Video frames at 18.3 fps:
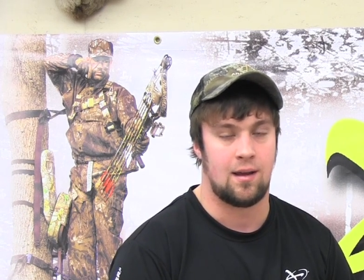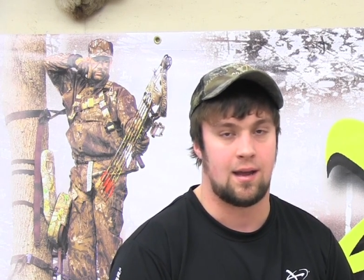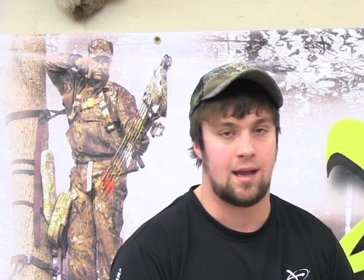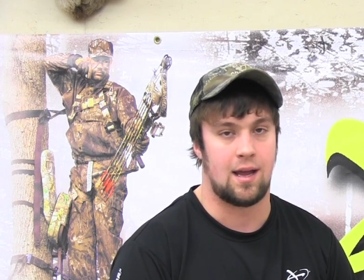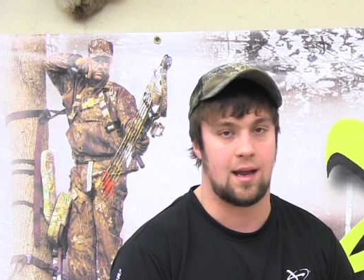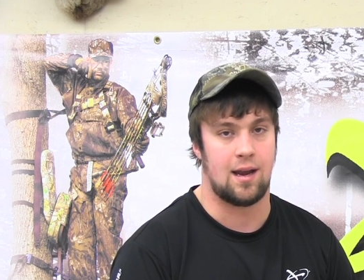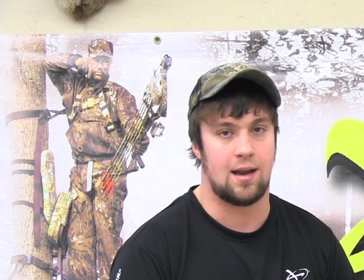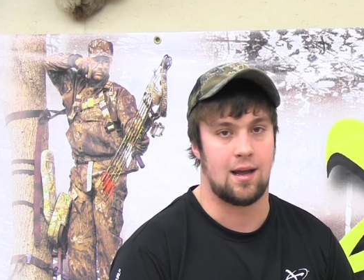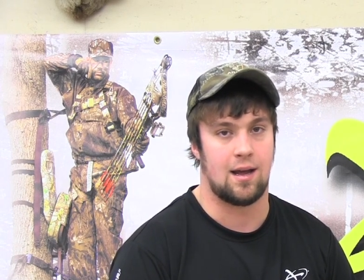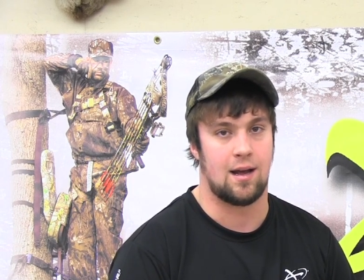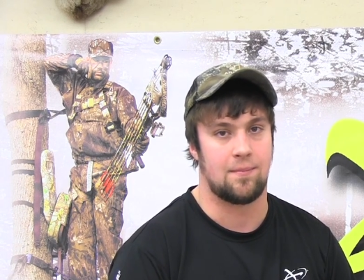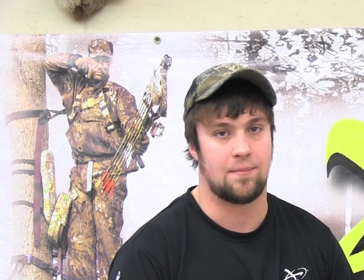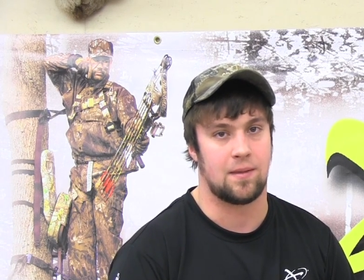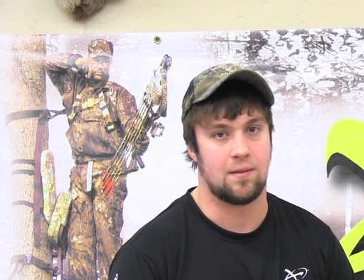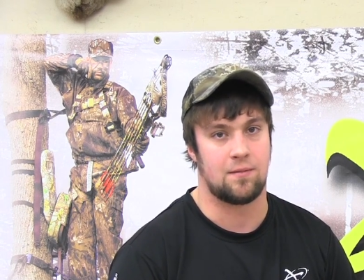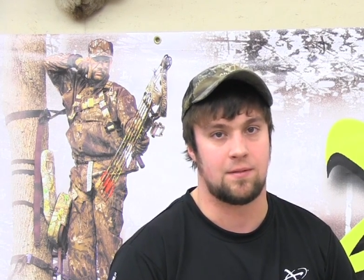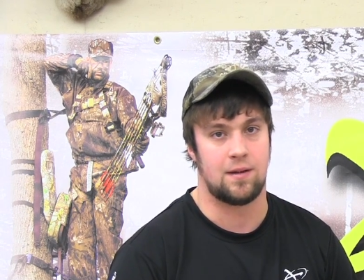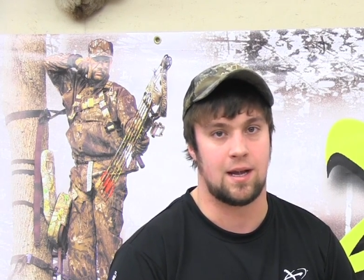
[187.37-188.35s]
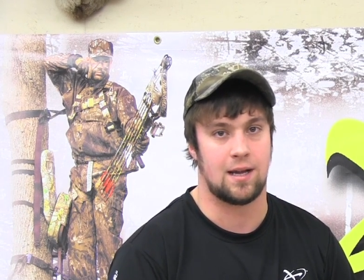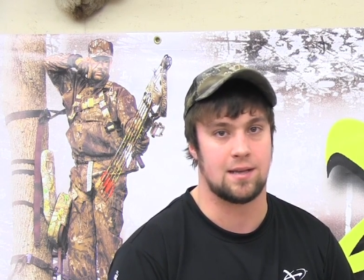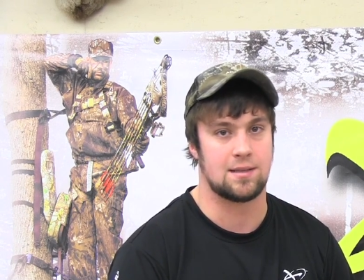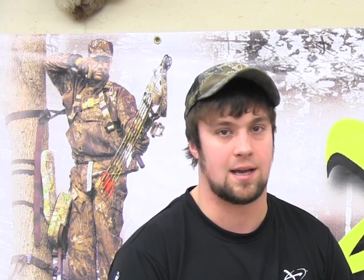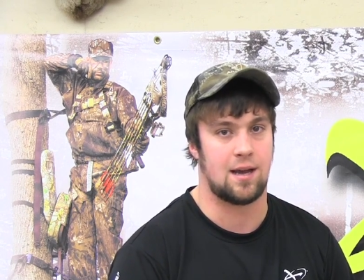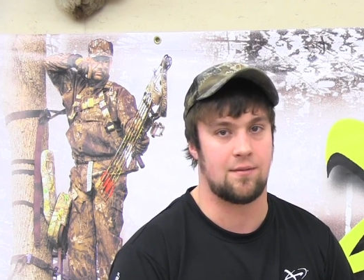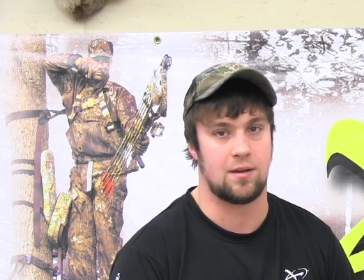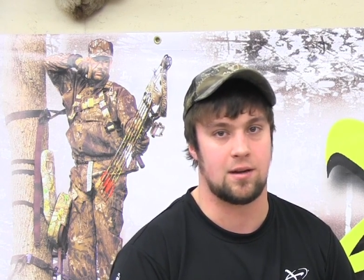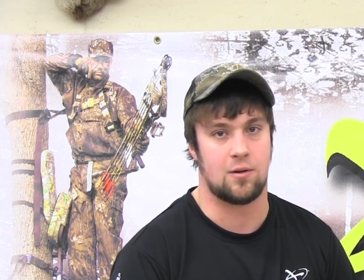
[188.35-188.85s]
And if you guys
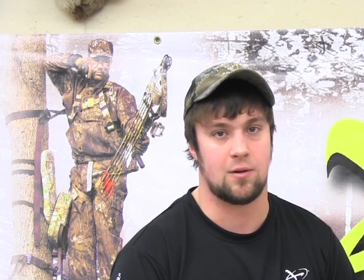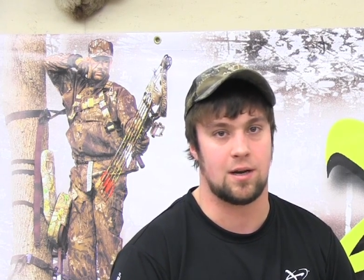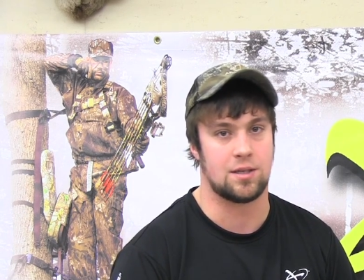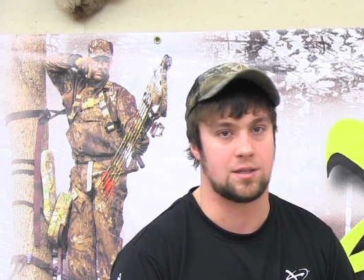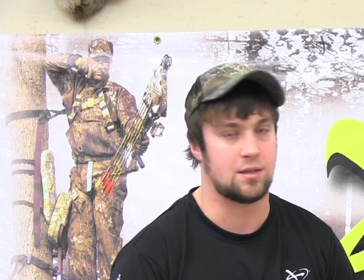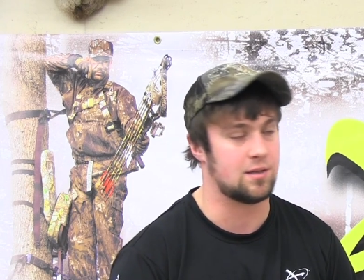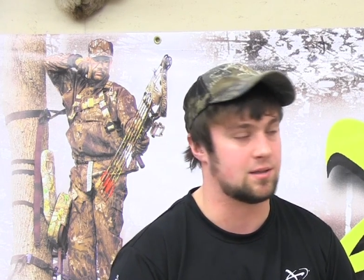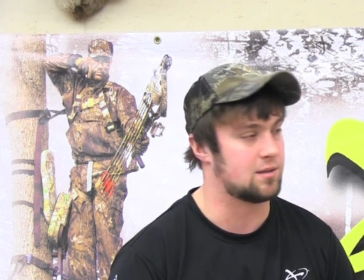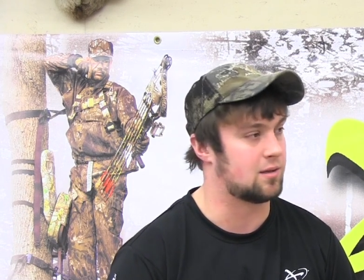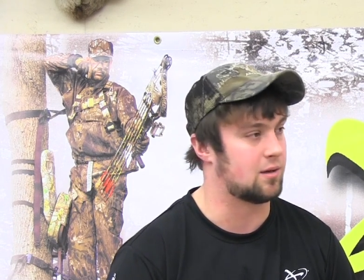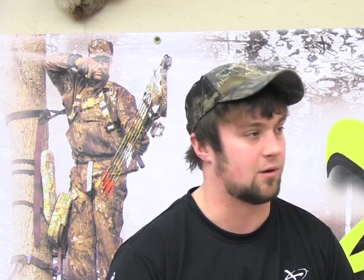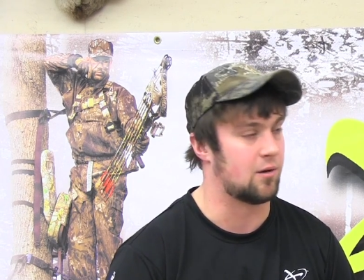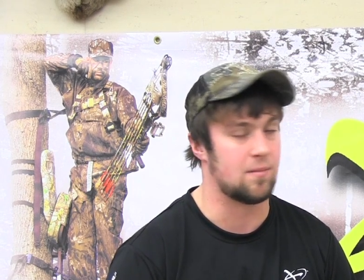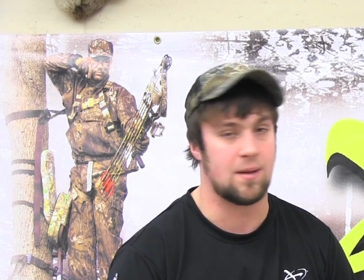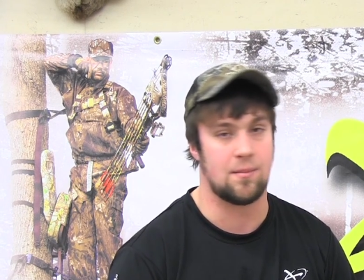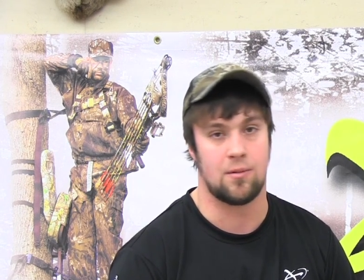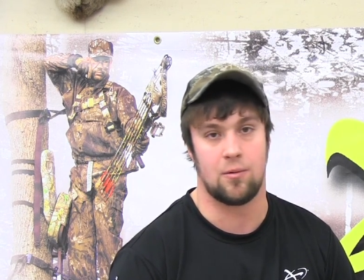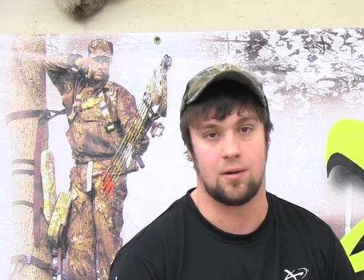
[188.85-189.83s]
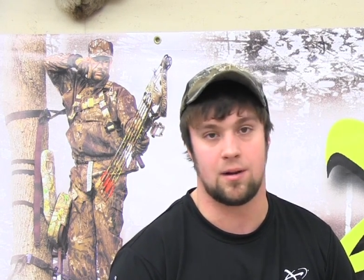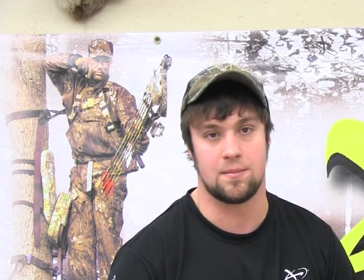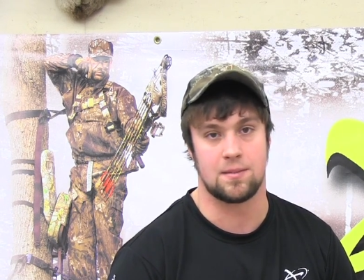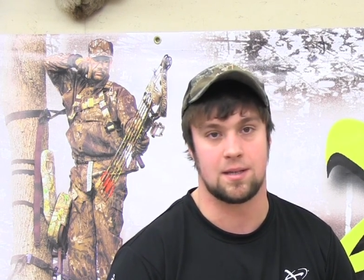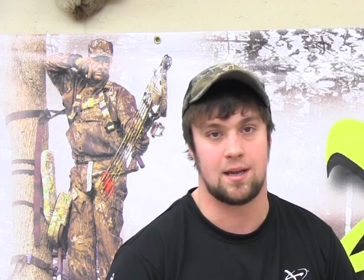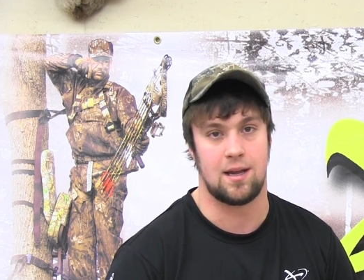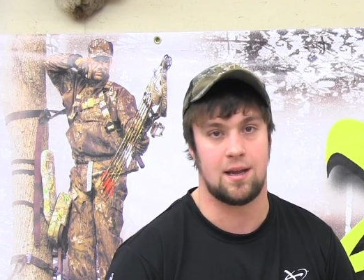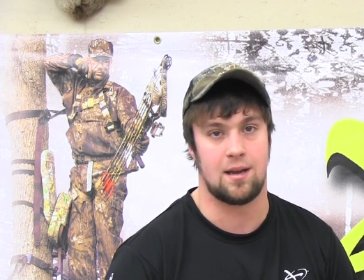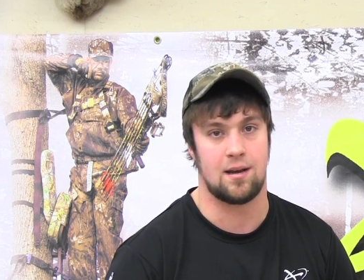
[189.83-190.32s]
have any questions, don't remember what I'm
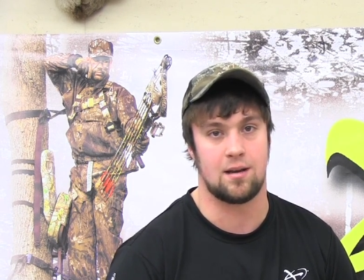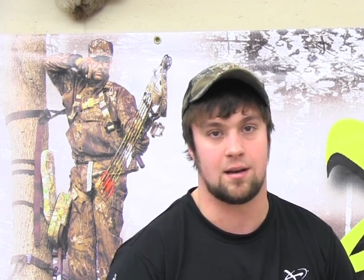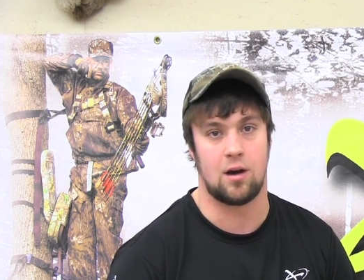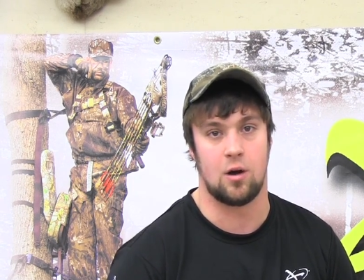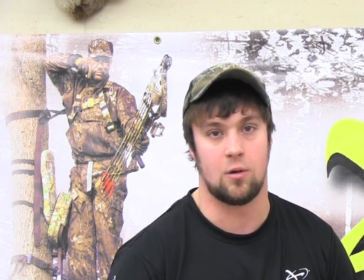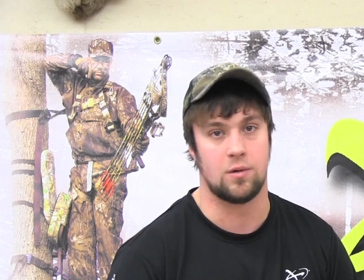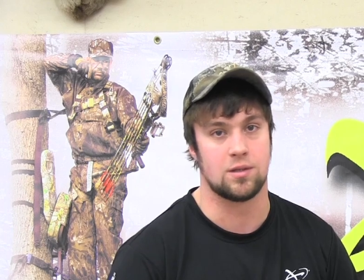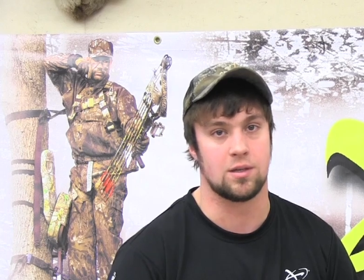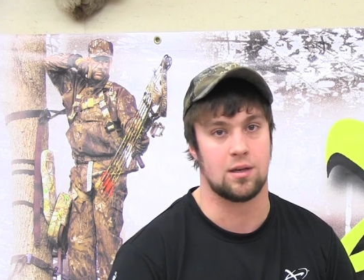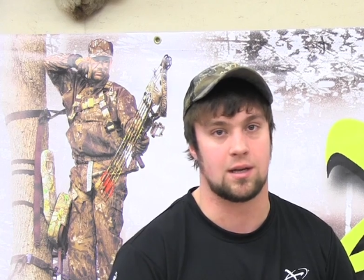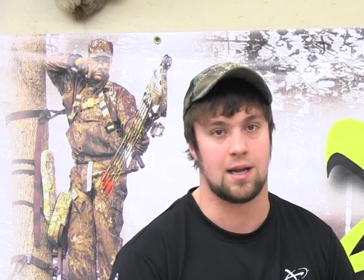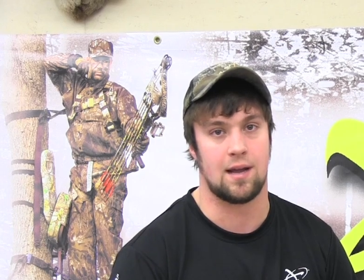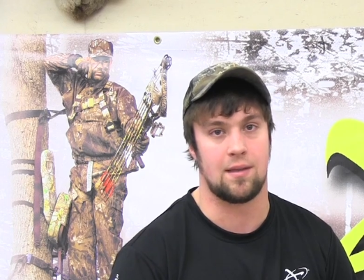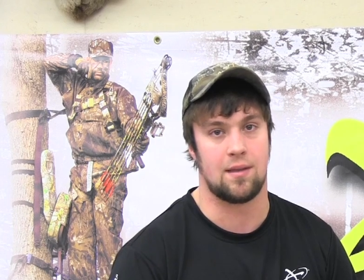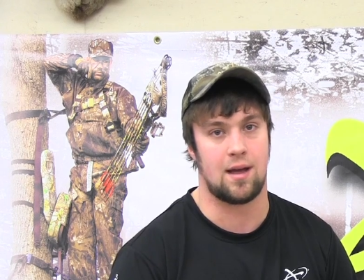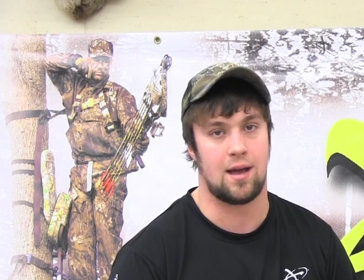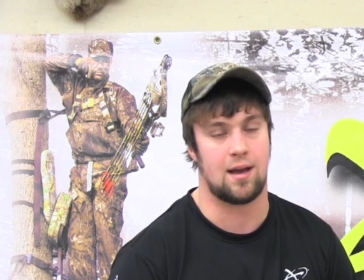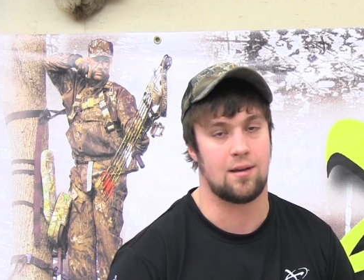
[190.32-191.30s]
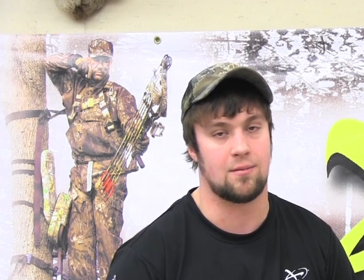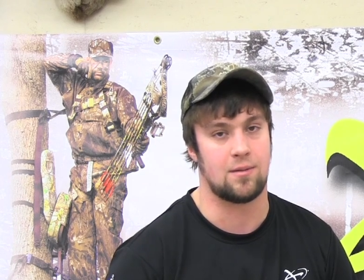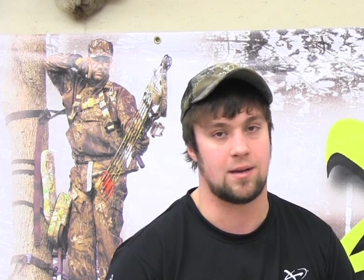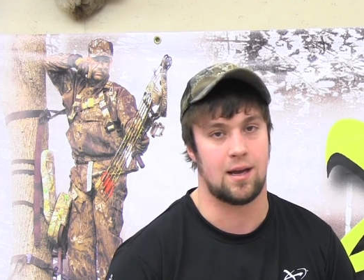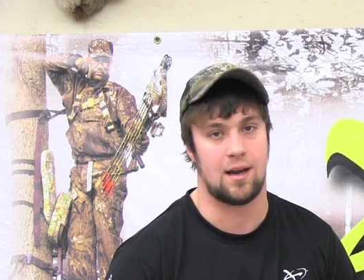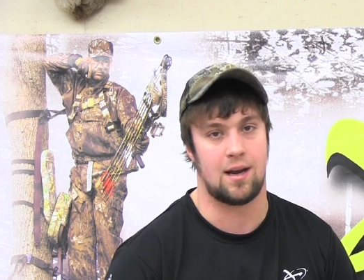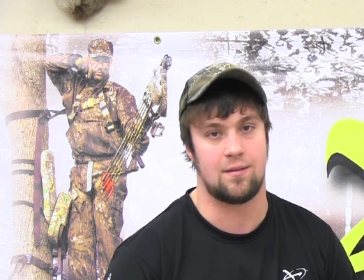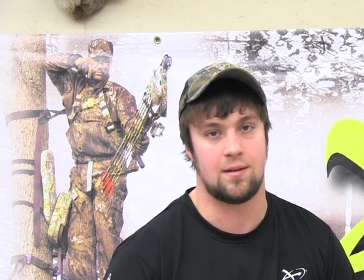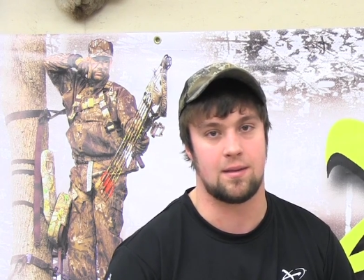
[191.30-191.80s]
saying, always look online. We
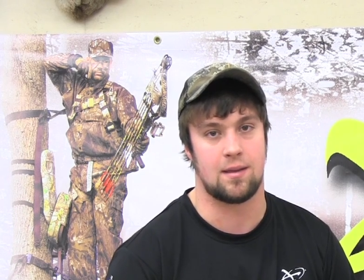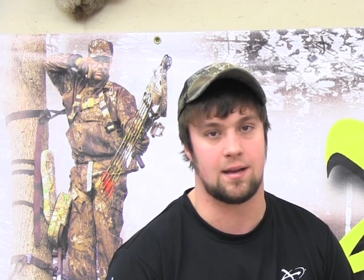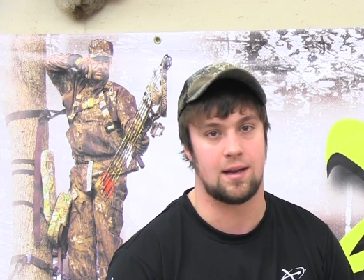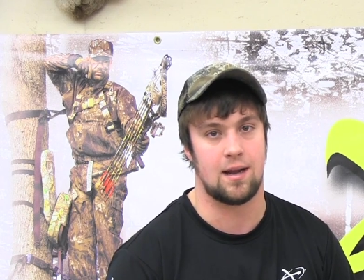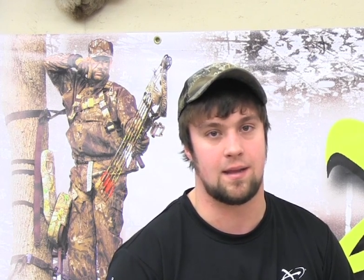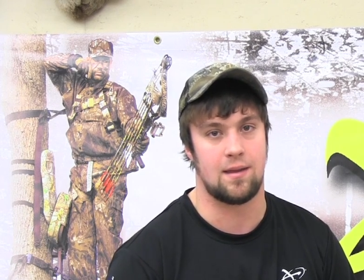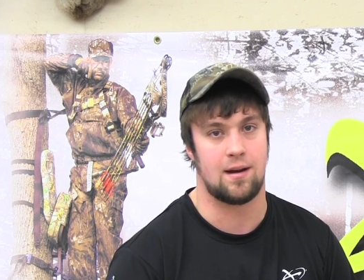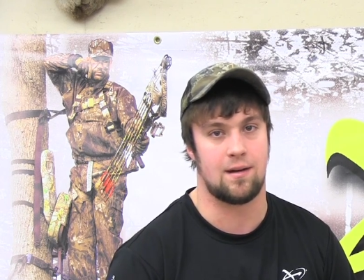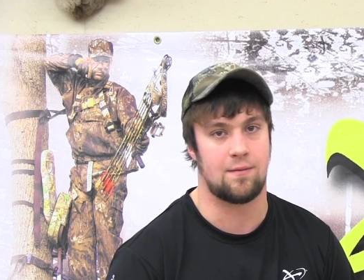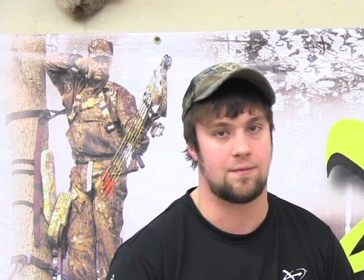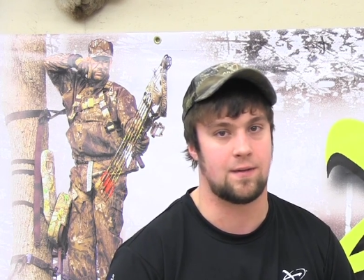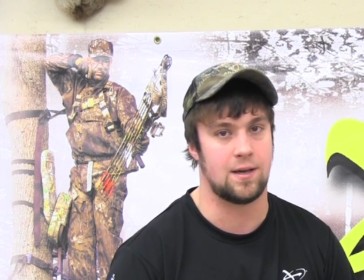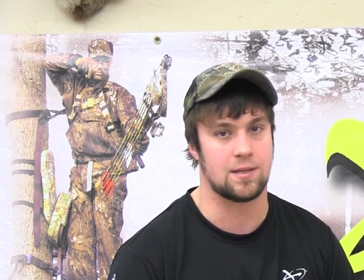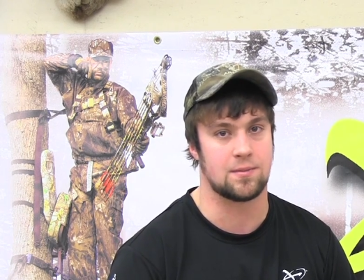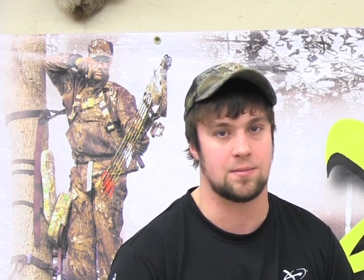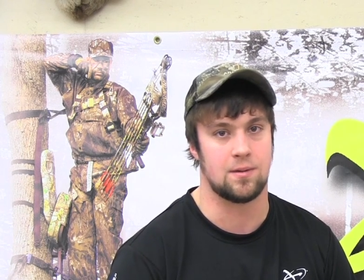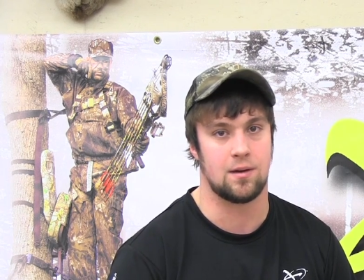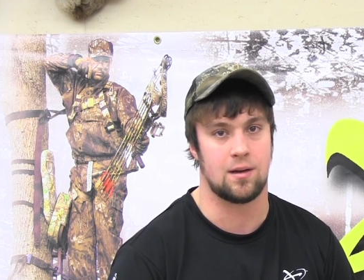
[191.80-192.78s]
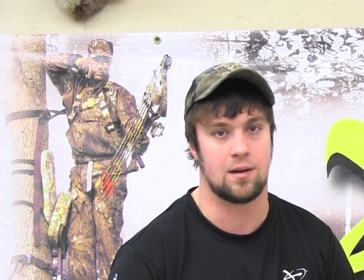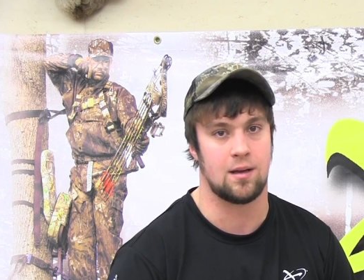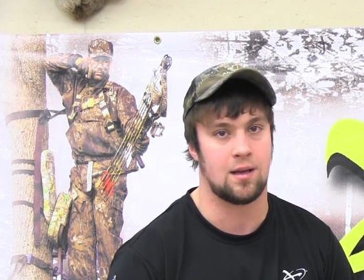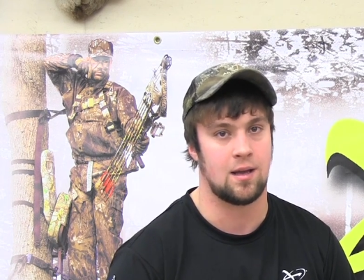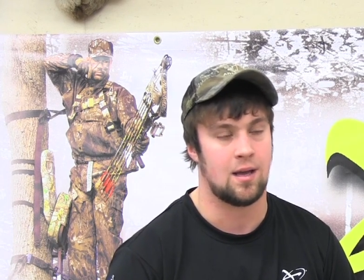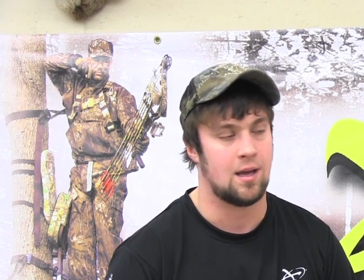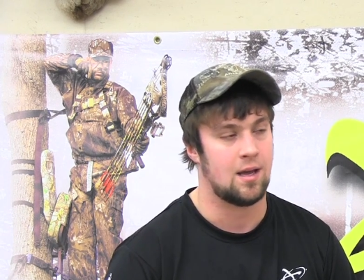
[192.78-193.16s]
got everything on there, Facebook.